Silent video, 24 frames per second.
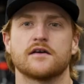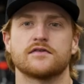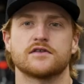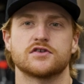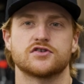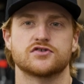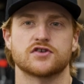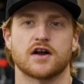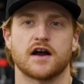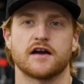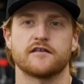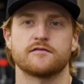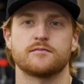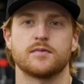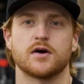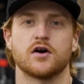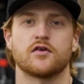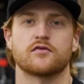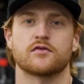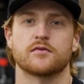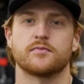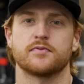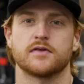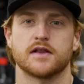out the drive
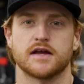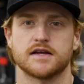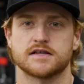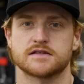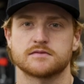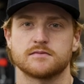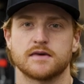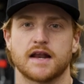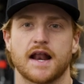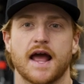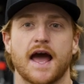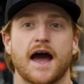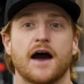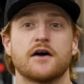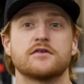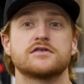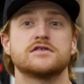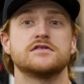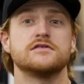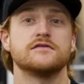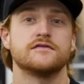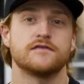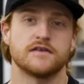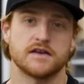belt replacement
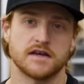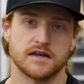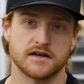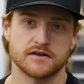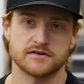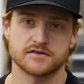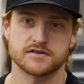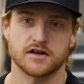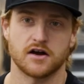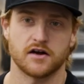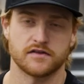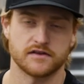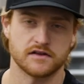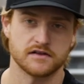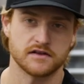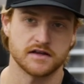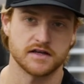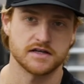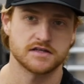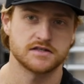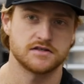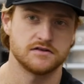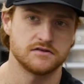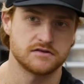how-to videos on the
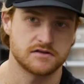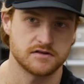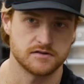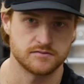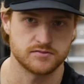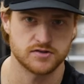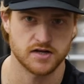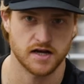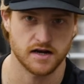Lynx YouTube